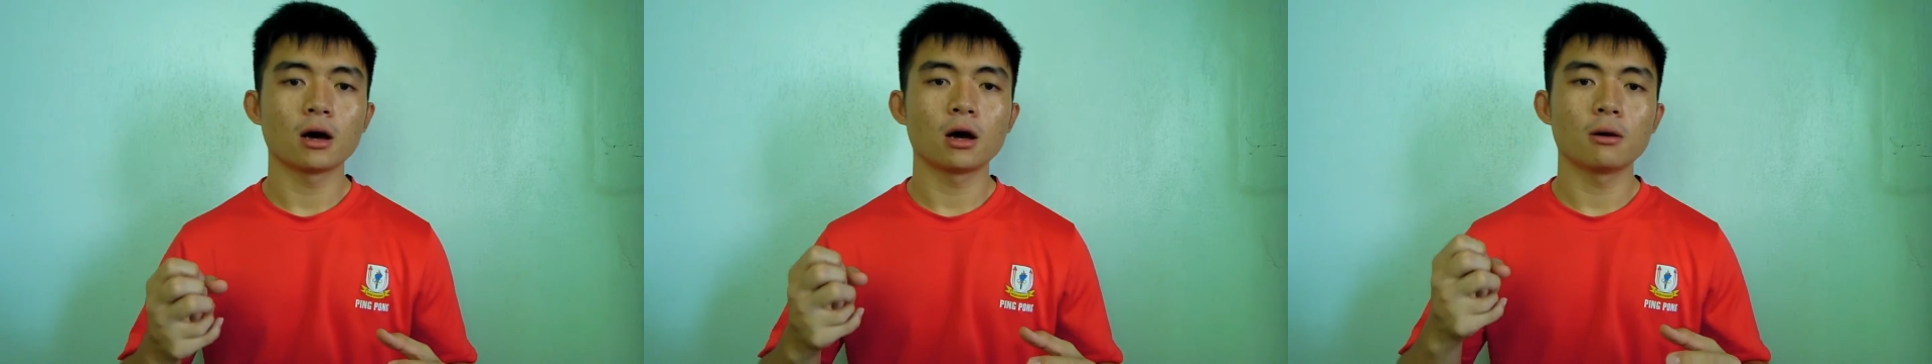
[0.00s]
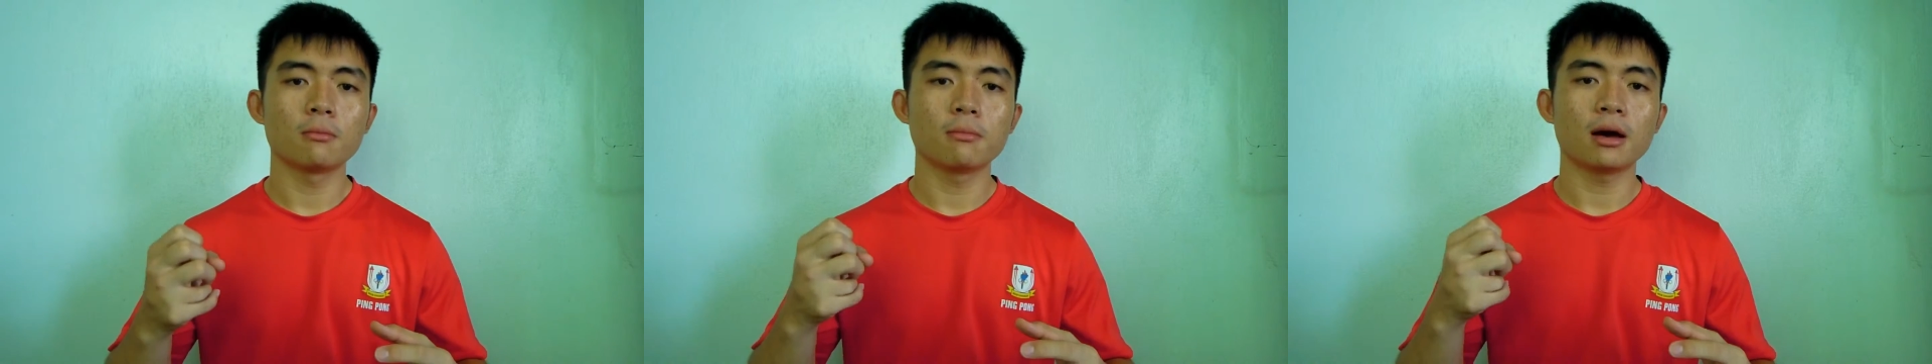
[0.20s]

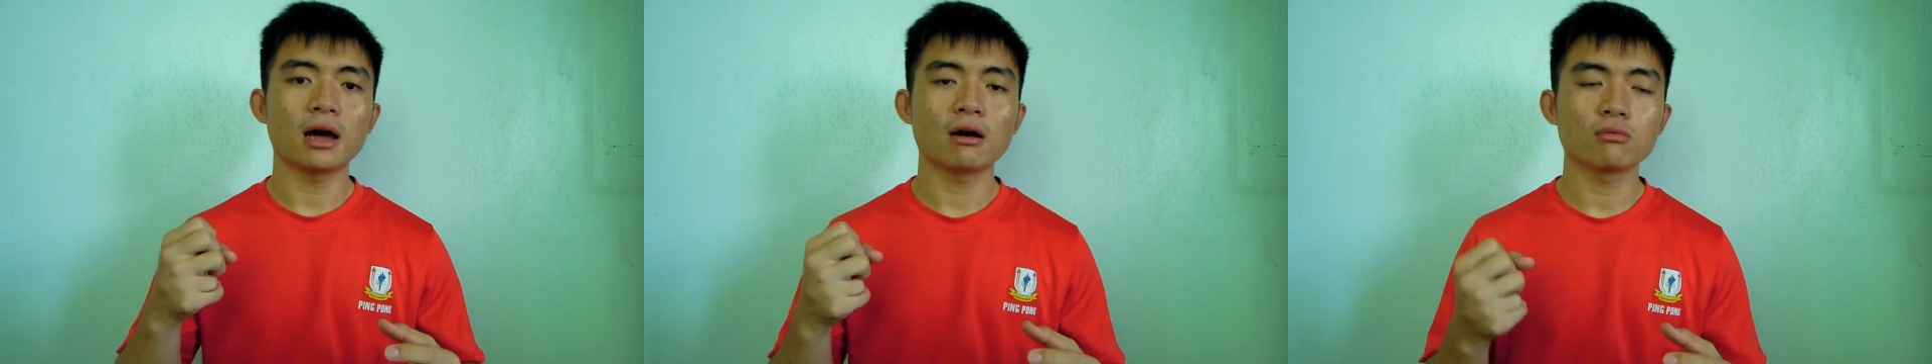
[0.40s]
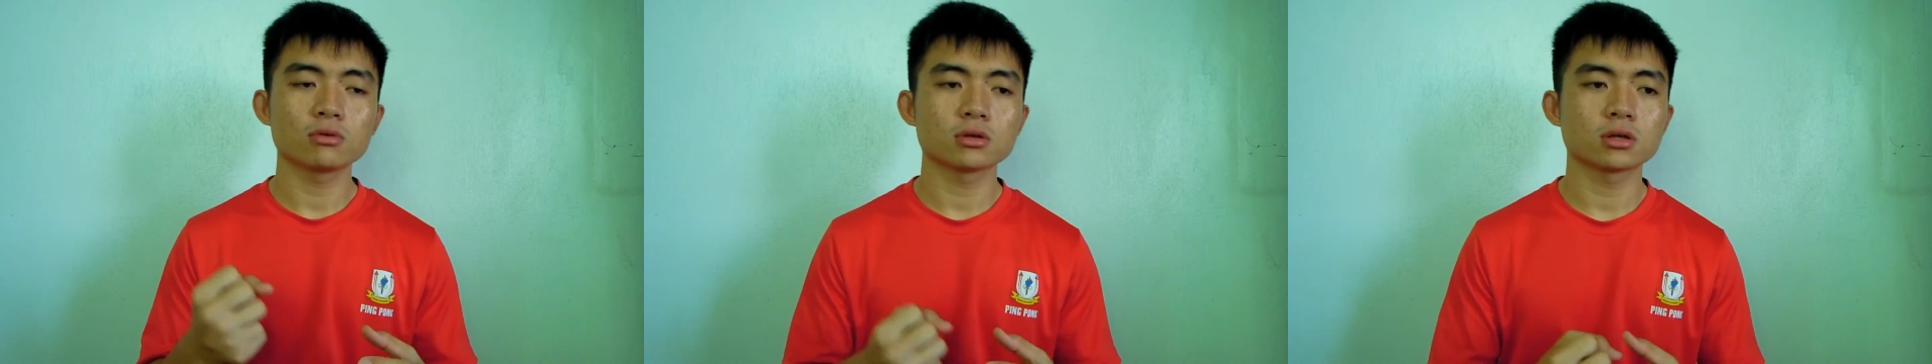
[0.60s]
um,
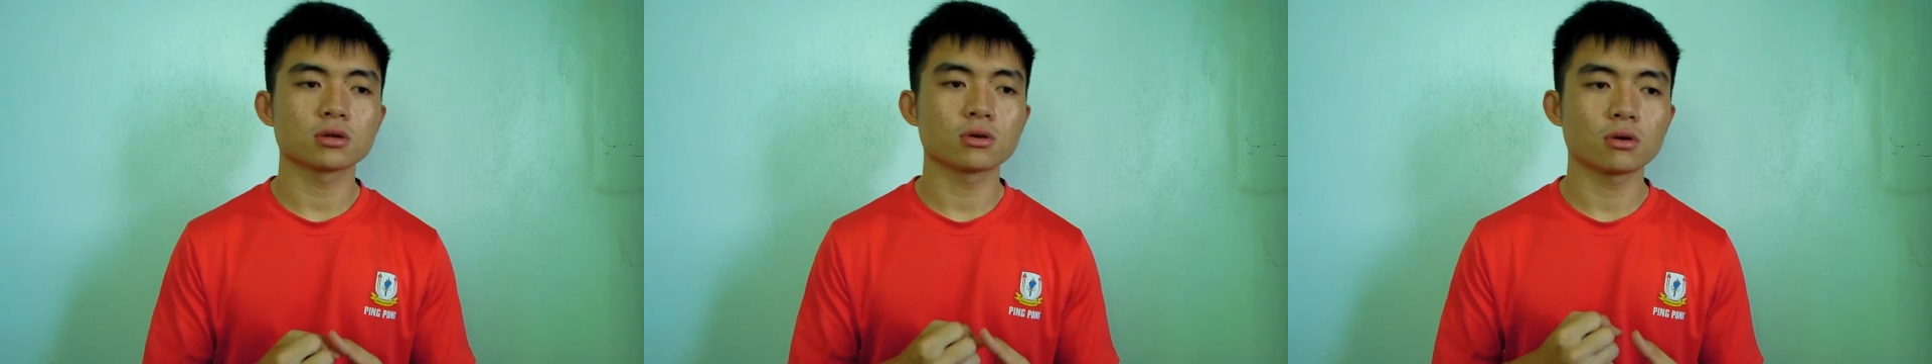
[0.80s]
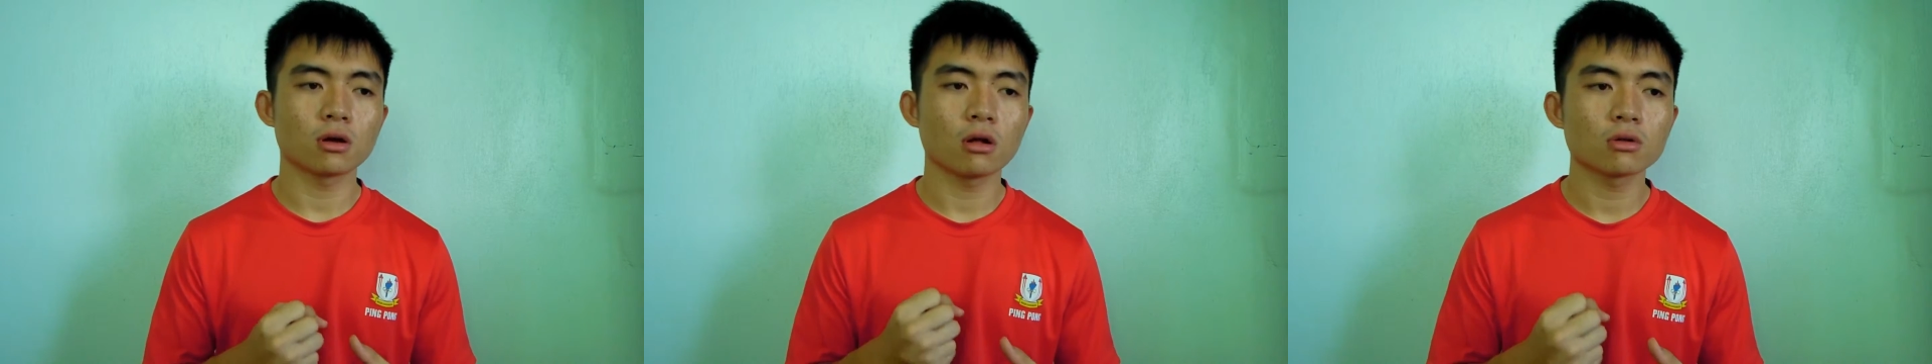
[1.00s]
I would
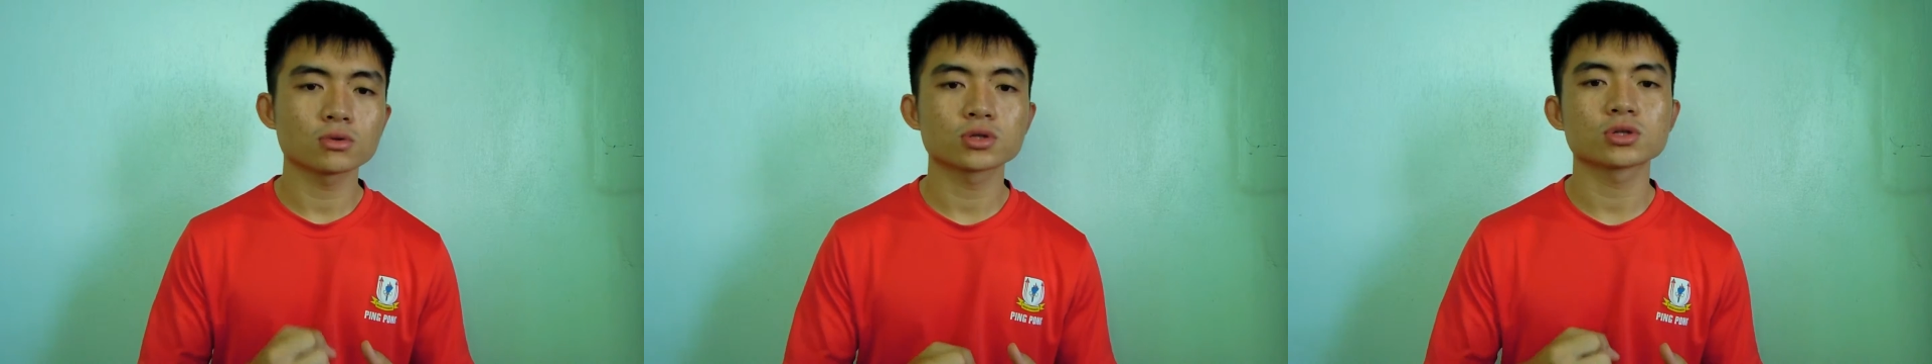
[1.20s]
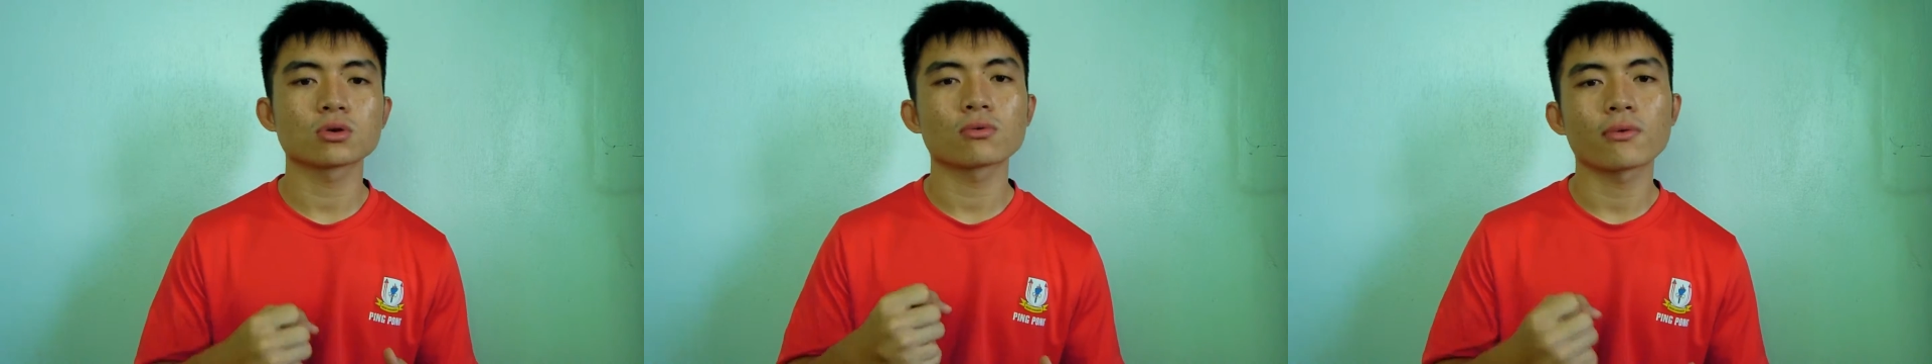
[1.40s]

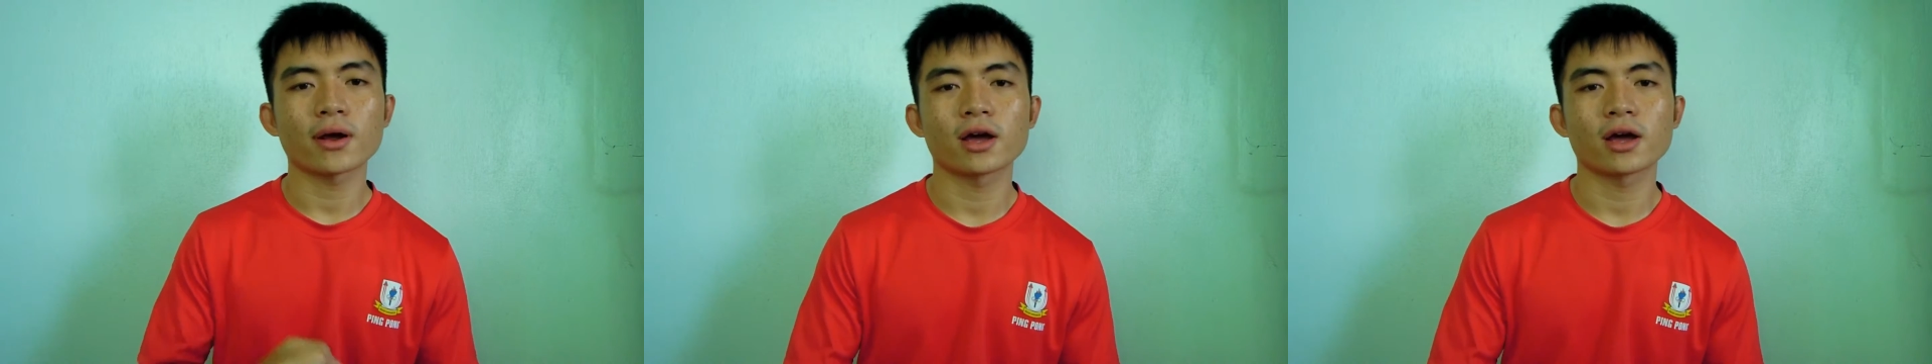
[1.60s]
also